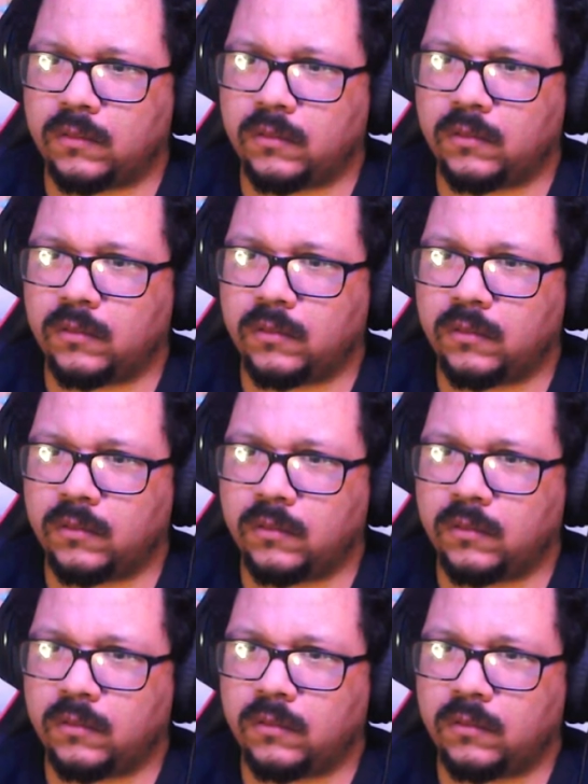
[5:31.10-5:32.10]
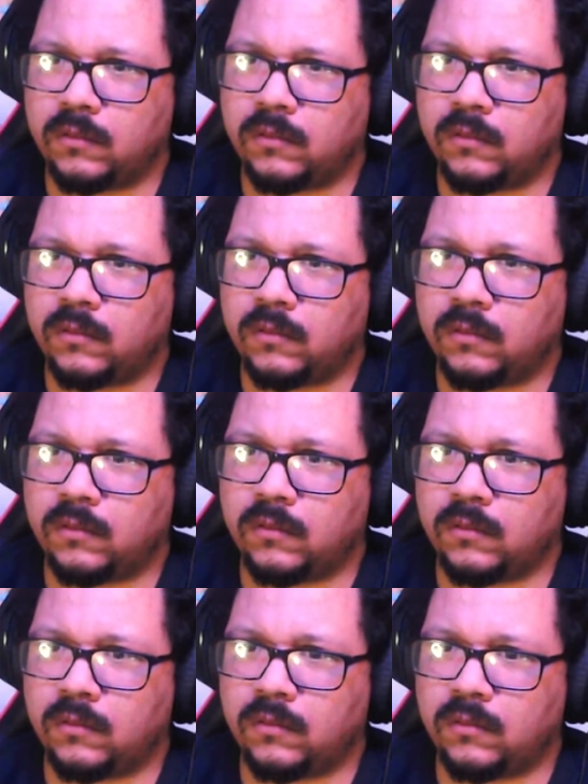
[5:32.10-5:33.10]
Let's hope all that training
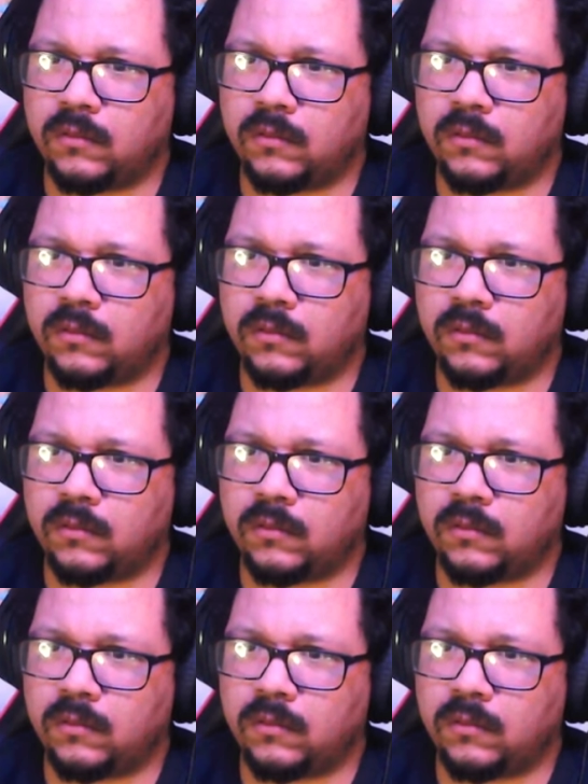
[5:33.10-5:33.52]
pays off.